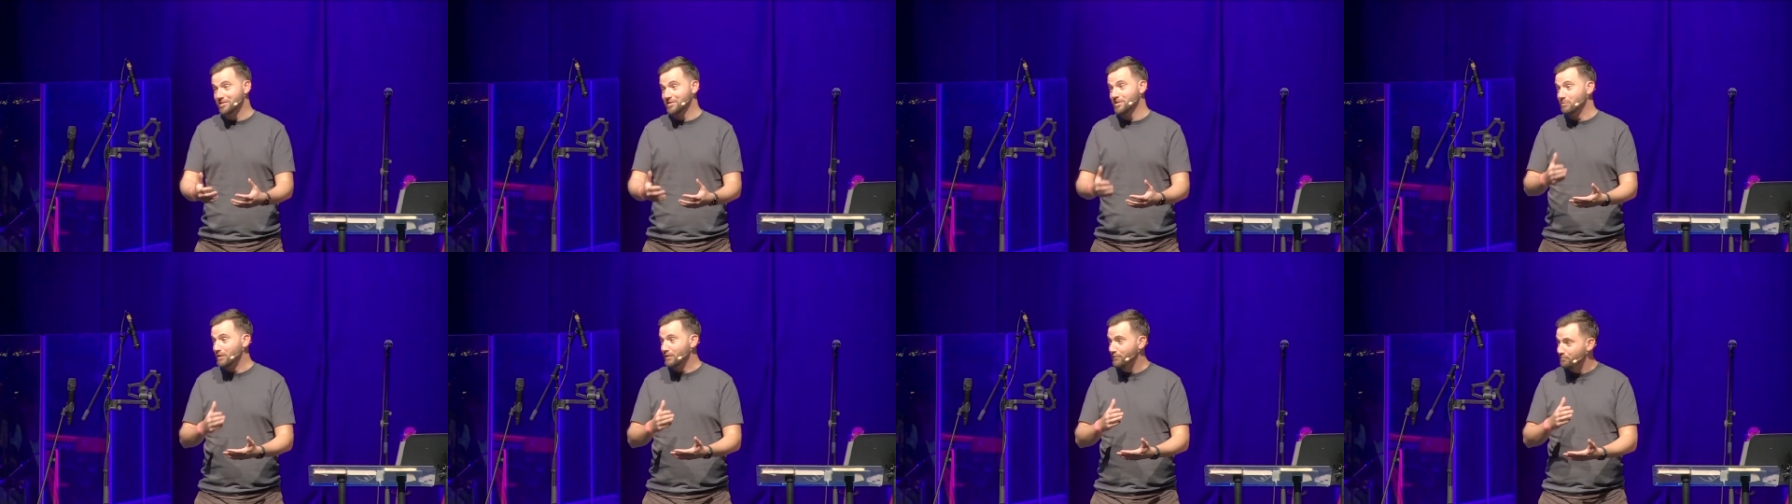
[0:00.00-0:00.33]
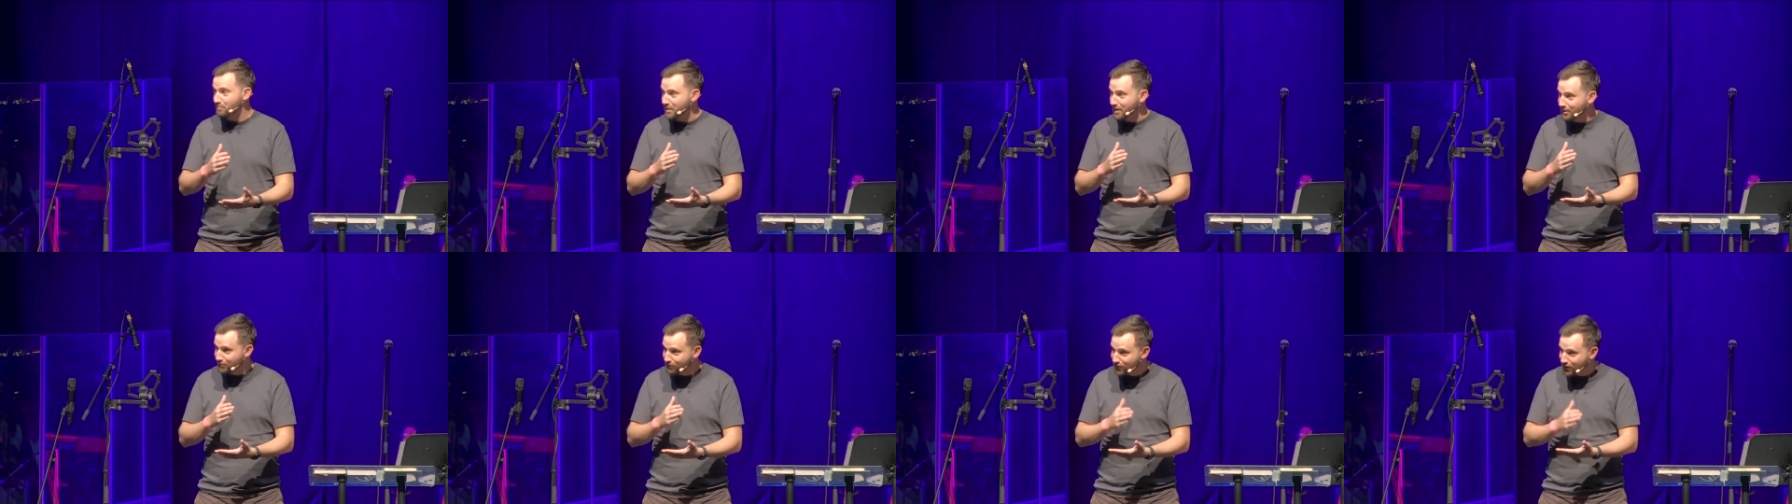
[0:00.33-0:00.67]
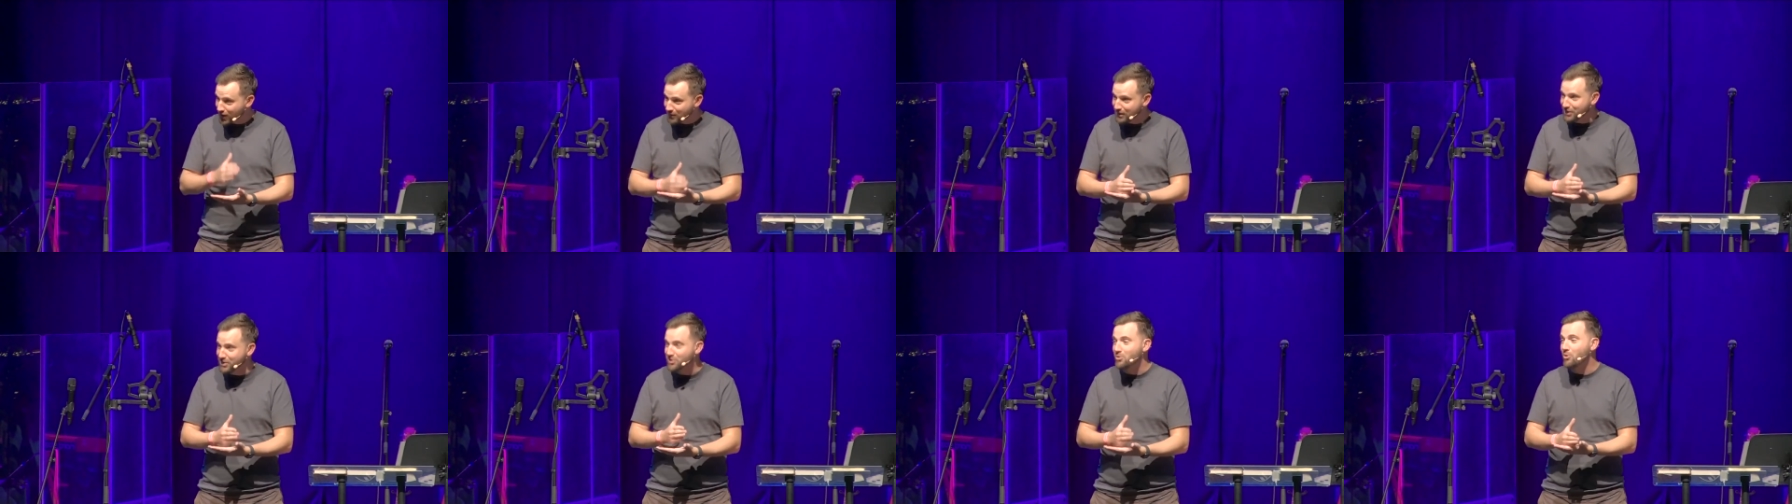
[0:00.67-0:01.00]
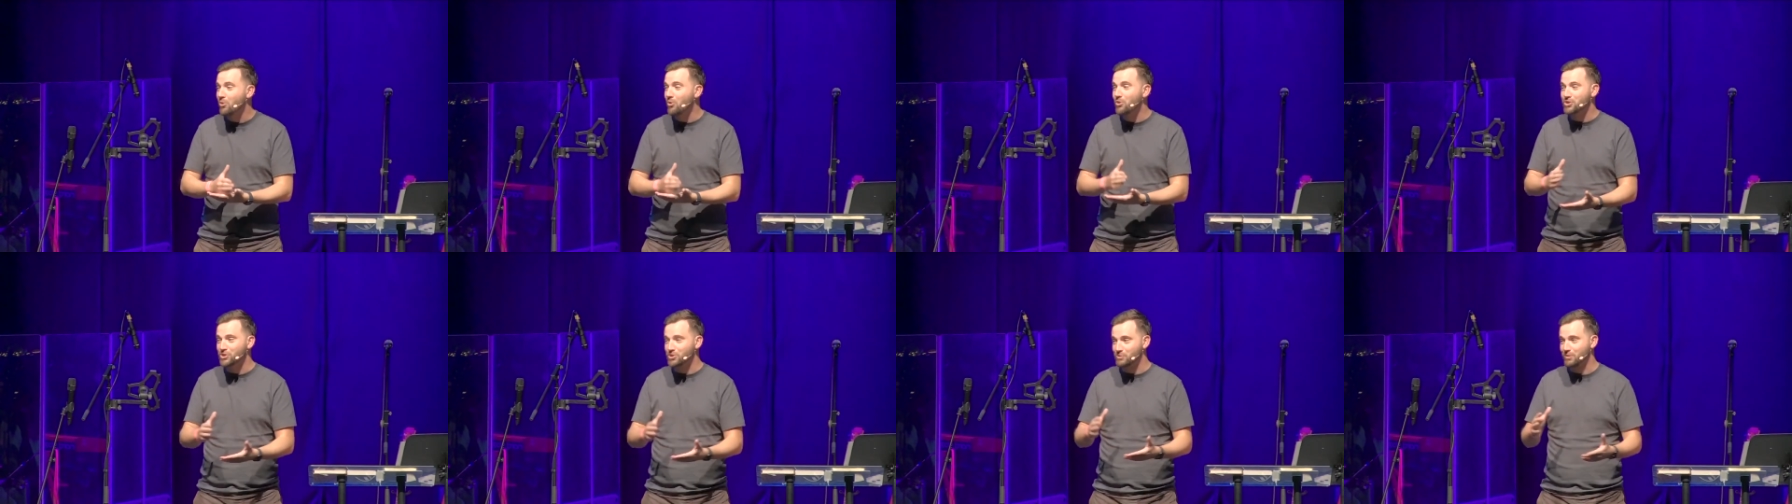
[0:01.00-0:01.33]
And we've been very
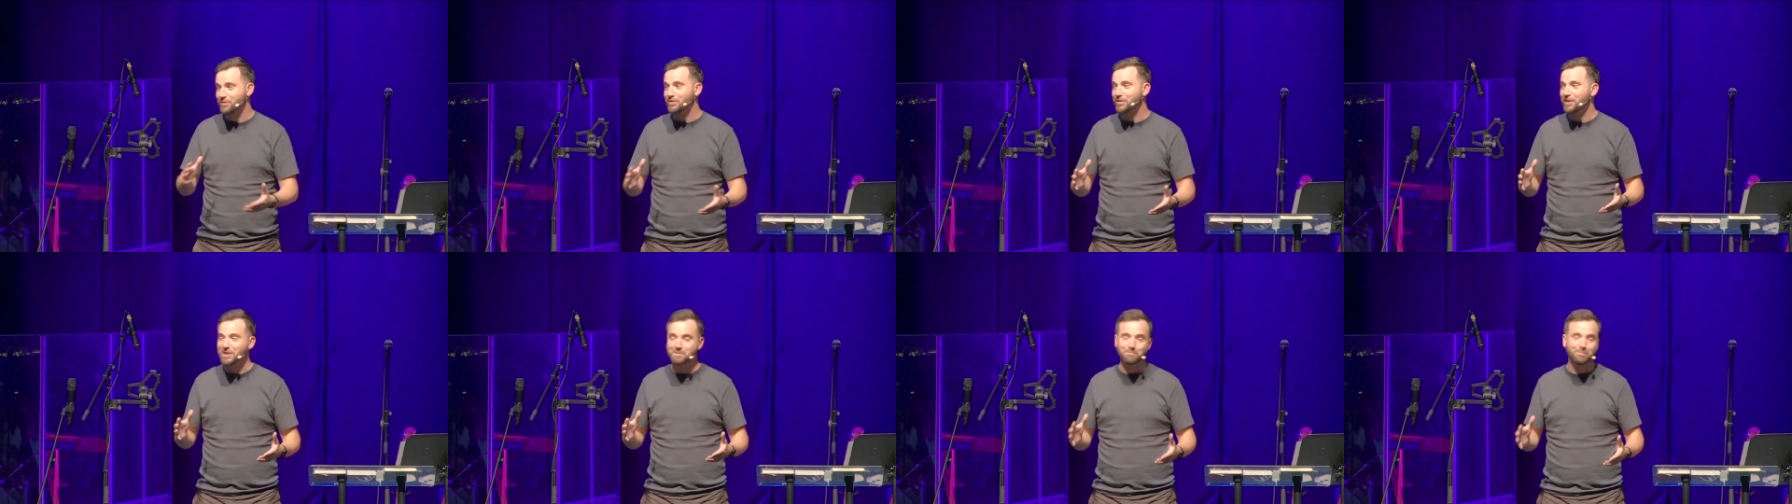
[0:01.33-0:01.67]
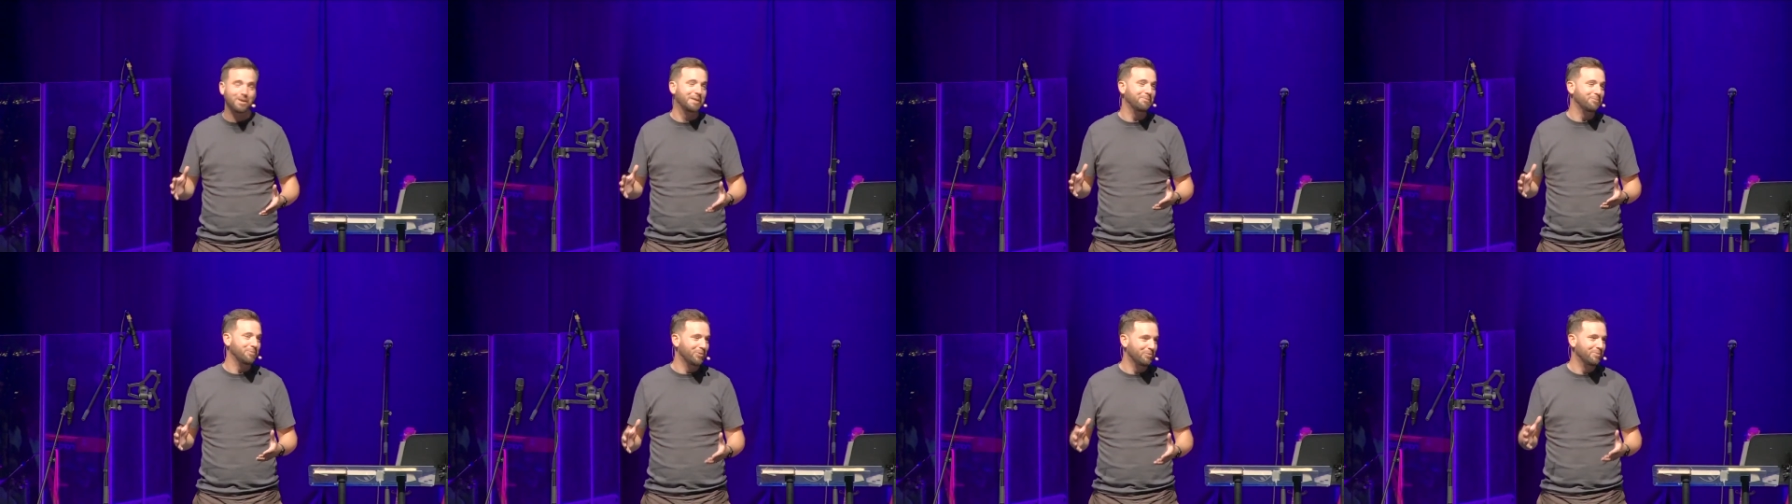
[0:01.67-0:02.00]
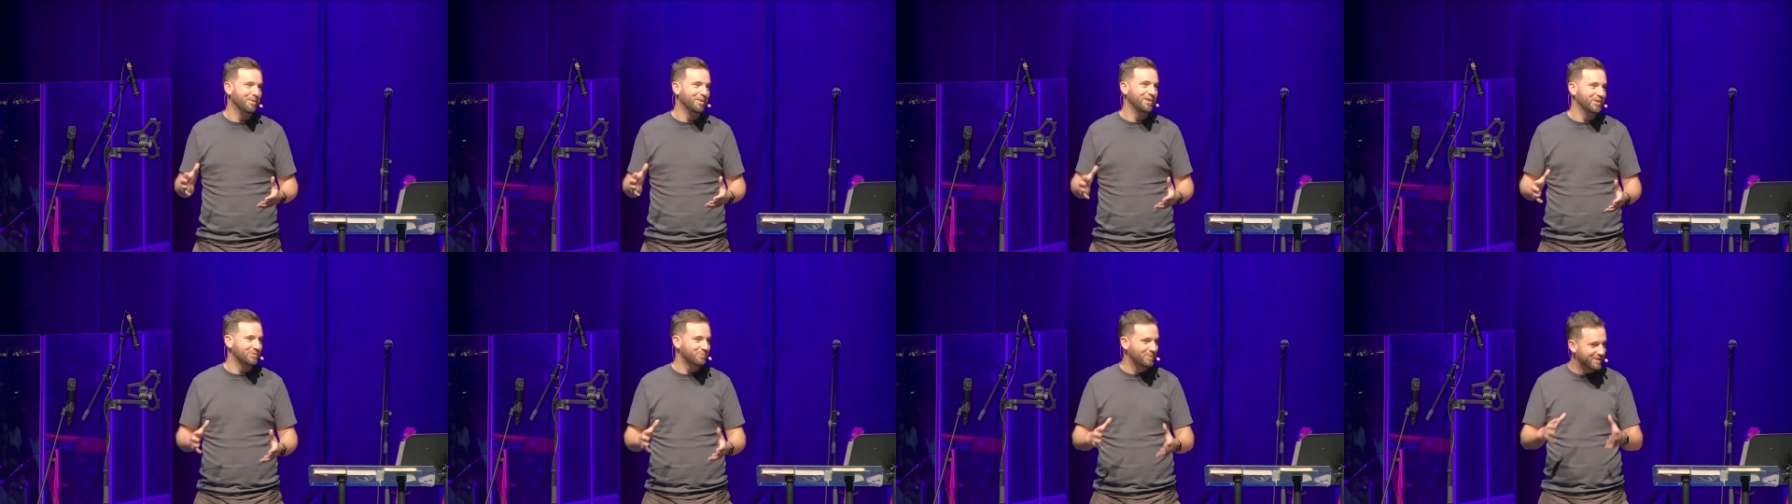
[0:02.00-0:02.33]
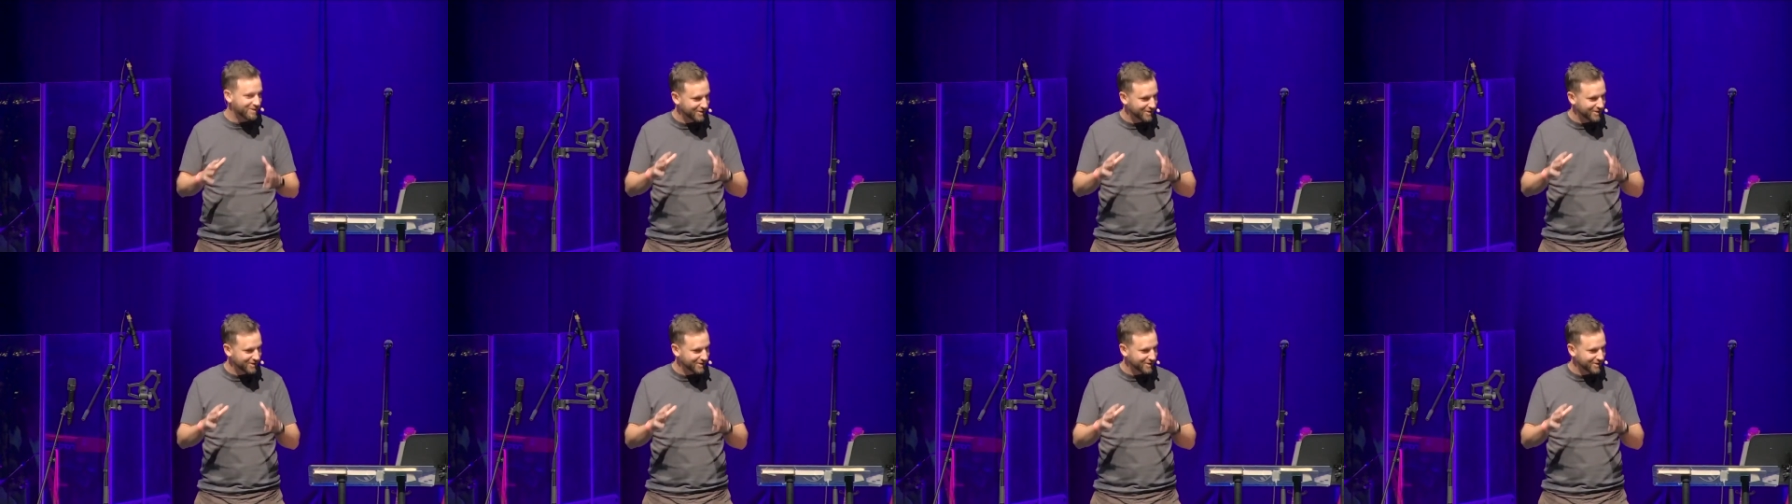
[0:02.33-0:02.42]
cautious with these people because we